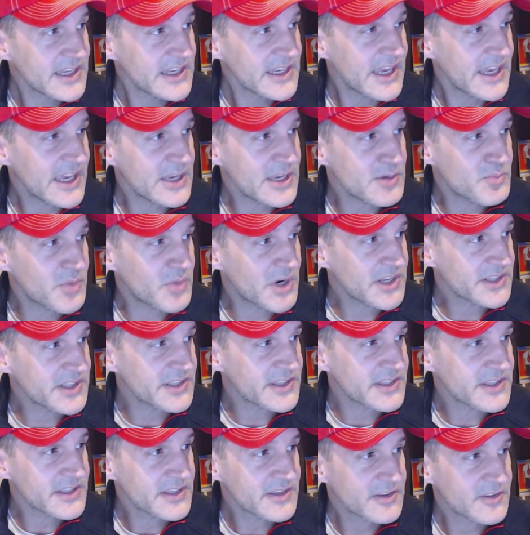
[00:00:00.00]
a
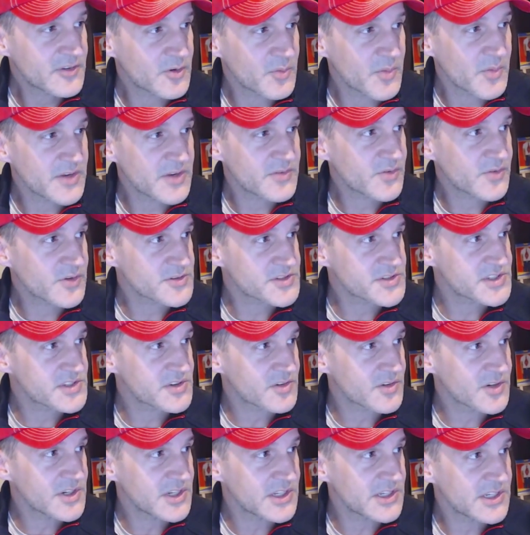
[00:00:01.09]
button to my first
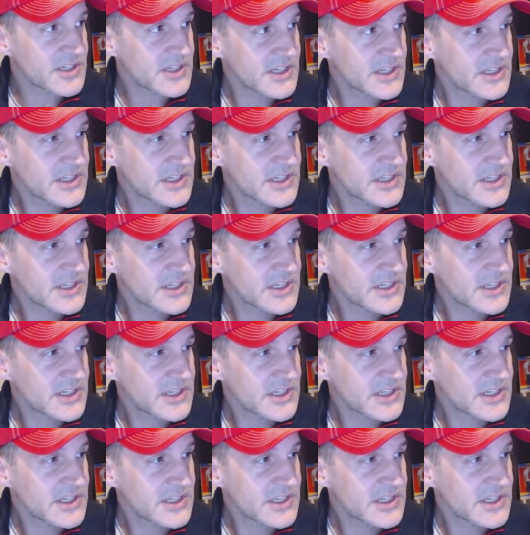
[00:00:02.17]
screen.